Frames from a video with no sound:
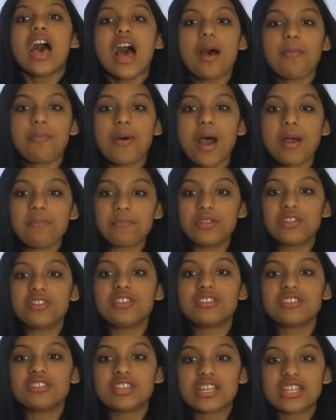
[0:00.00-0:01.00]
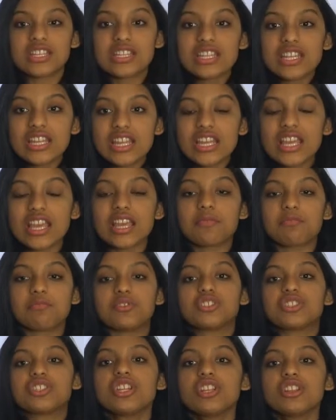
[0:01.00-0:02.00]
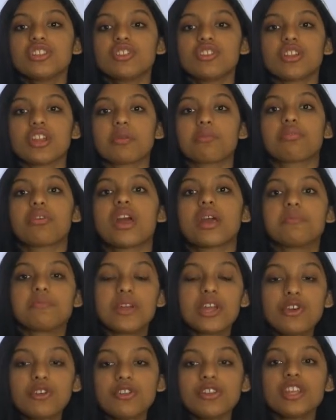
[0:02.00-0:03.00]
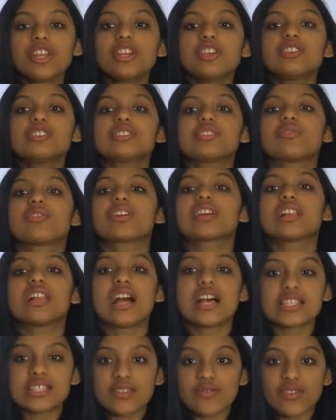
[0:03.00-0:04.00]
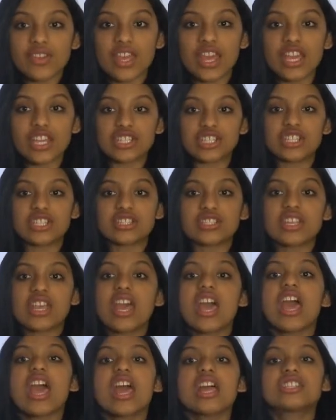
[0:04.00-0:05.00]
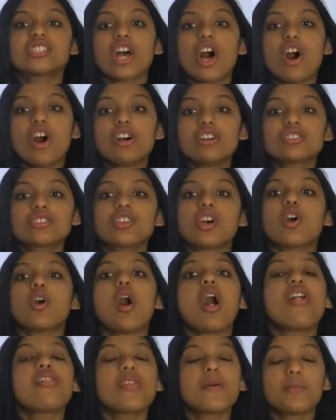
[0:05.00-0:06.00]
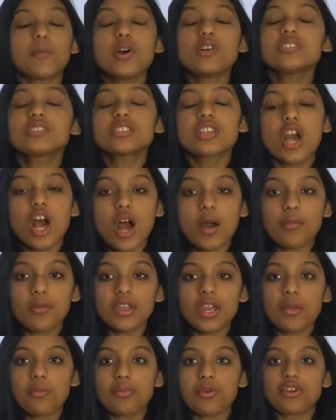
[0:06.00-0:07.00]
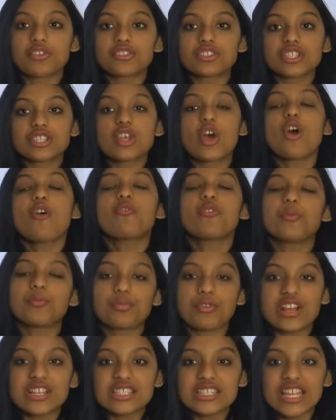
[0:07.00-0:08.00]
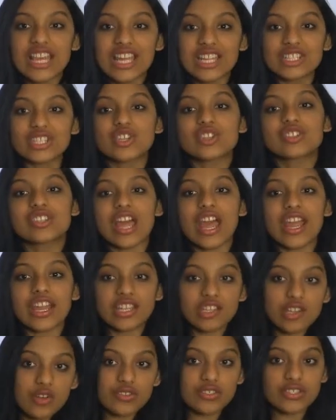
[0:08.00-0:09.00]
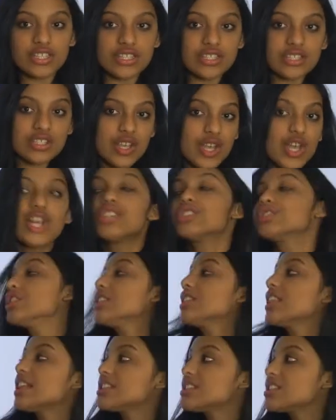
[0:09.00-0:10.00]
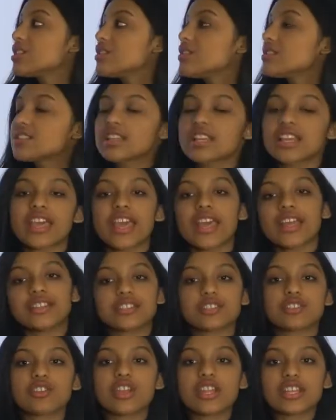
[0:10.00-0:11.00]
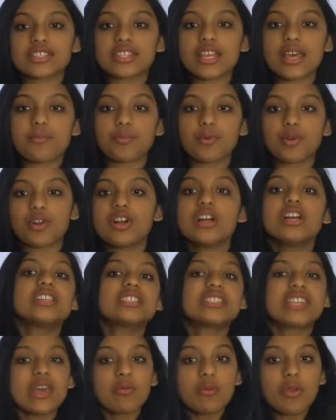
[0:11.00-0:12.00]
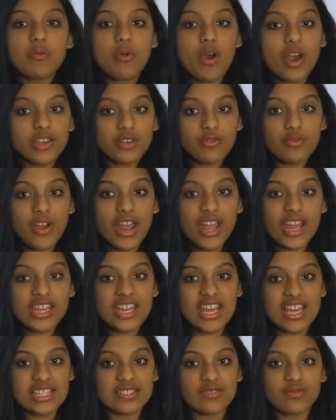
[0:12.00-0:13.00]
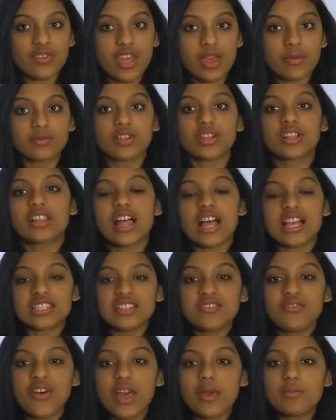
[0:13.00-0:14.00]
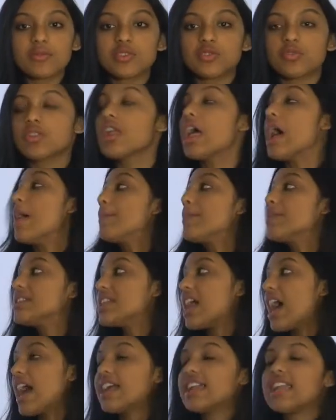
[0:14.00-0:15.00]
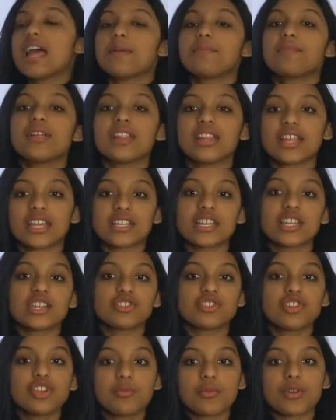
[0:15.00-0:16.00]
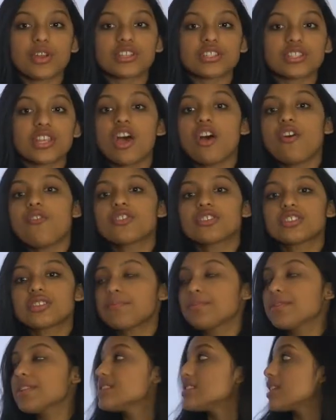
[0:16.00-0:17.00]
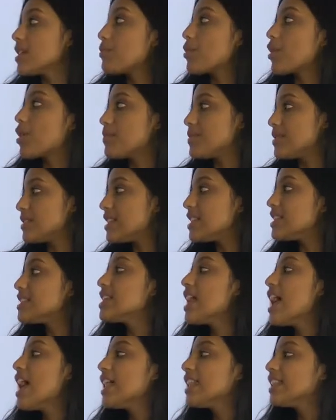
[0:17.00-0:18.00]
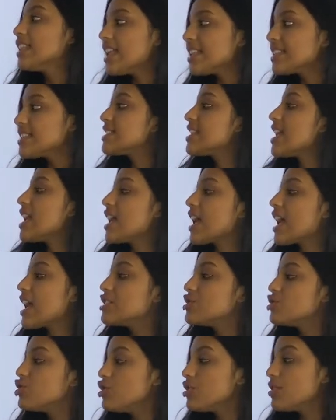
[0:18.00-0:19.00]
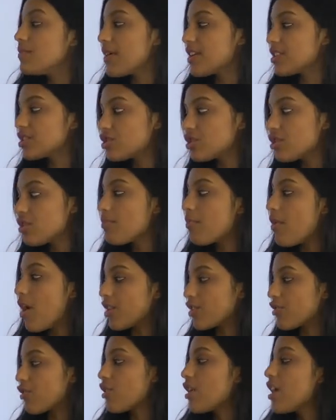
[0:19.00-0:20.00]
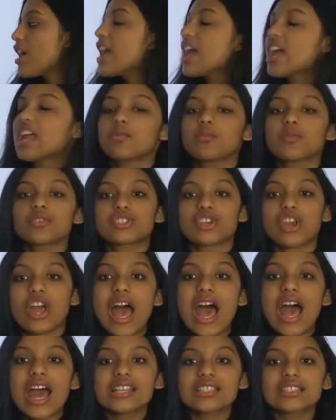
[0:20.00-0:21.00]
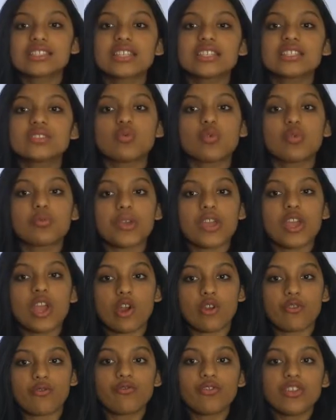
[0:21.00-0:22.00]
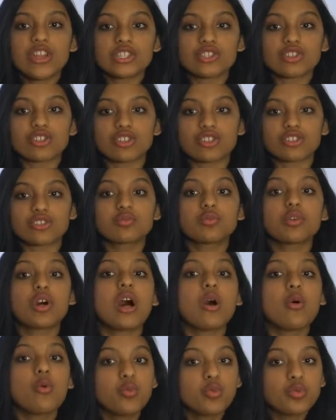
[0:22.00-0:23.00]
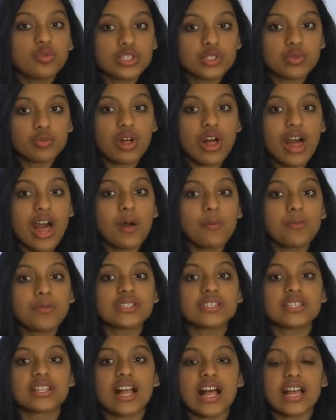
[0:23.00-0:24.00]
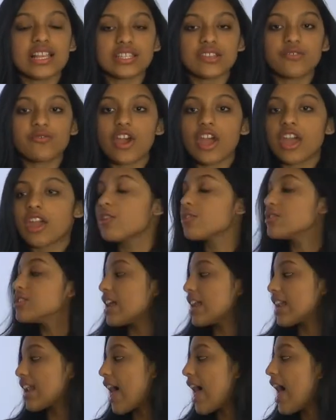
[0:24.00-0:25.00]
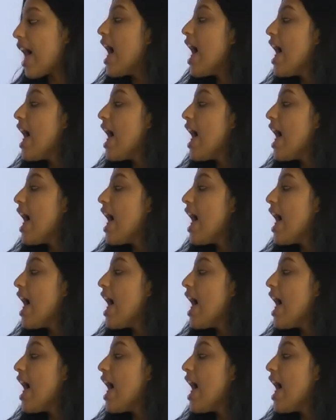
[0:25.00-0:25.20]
a popular technique in machine learning primarily used for classifications. It's also the most common approaches for breast cancer diagnosis. So let's use a cancer example. Say we want to write an SVM to classify between benign and malignant tumors. For simplistic purposes, let's take a 2-dimensional model in which your axes will be our features, which will help us classify our data.